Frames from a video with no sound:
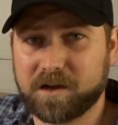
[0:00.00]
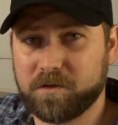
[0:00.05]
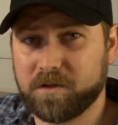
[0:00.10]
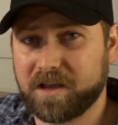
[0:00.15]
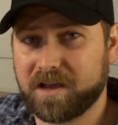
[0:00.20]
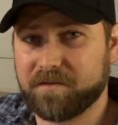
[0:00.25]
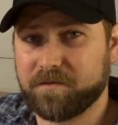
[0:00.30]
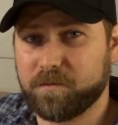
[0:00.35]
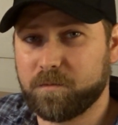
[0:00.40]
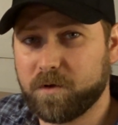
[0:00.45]
I
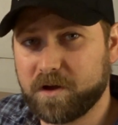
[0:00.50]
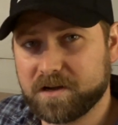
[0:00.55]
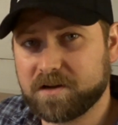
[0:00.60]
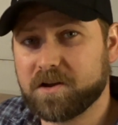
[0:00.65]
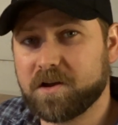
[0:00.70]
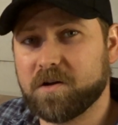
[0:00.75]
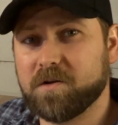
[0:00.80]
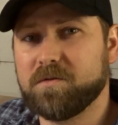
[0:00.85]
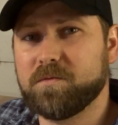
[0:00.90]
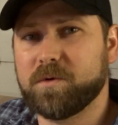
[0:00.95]
only have 1
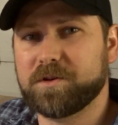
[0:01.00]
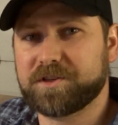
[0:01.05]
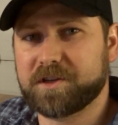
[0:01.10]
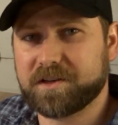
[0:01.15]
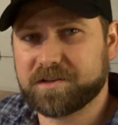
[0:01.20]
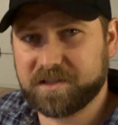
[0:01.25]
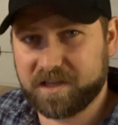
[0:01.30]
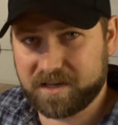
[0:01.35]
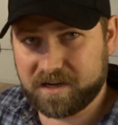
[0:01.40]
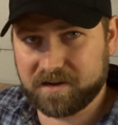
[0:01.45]
coat, which
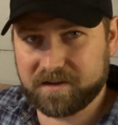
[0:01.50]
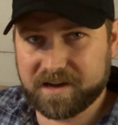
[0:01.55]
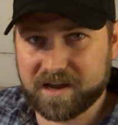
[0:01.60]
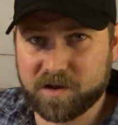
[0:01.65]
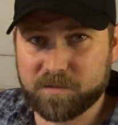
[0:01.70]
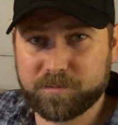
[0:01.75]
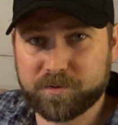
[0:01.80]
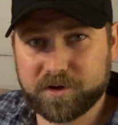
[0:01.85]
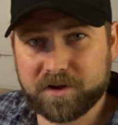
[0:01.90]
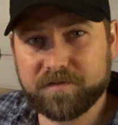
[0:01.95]
I sanded
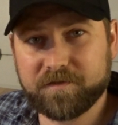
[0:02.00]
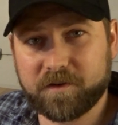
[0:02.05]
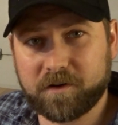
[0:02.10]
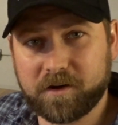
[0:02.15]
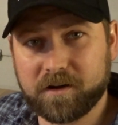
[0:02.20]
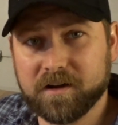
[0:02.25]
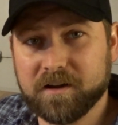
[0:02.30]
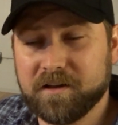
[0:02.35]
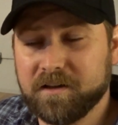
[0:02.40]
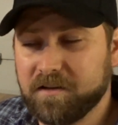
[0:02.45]
down pretty
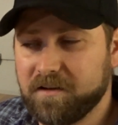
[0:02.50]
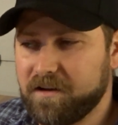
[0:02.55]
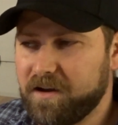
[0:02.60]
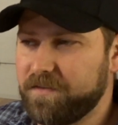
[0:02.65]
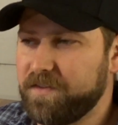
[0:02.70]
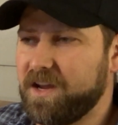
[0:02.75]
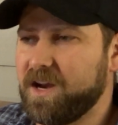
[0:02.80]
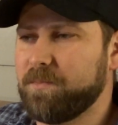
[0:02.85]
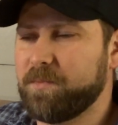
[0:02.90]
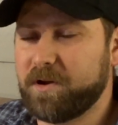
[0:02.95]
far,
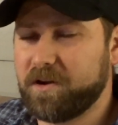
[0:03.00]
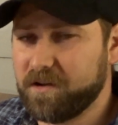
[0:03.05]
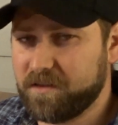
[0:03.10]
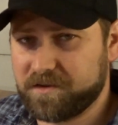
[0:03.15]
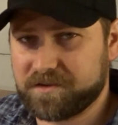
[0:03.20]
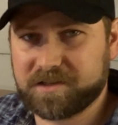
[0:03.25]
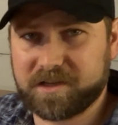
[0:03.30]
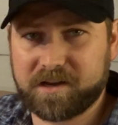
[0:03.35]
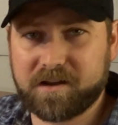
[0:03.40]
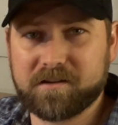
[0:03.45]
and then I put
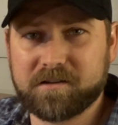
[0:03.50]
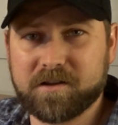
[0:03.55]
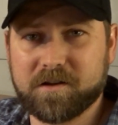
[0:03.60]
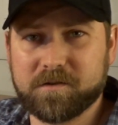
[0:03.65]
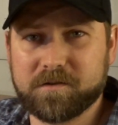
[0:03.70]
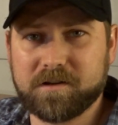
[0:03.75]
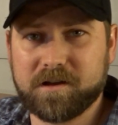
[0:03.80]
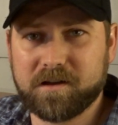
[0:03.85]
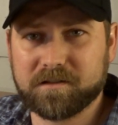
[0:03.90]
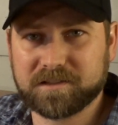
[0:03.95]
another second
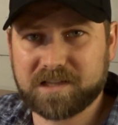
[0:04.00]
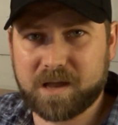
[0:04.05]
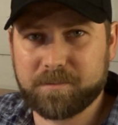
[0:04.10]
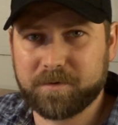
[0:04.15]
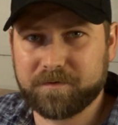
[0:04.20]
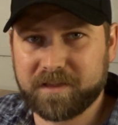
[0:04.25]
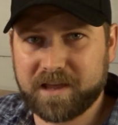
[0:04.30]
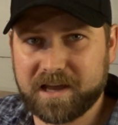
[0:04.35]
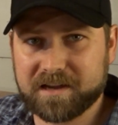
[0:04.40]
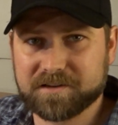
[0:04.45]
coat on
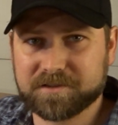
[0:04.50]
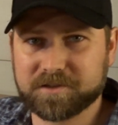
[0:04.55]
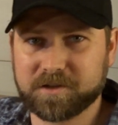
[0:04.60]
top of that.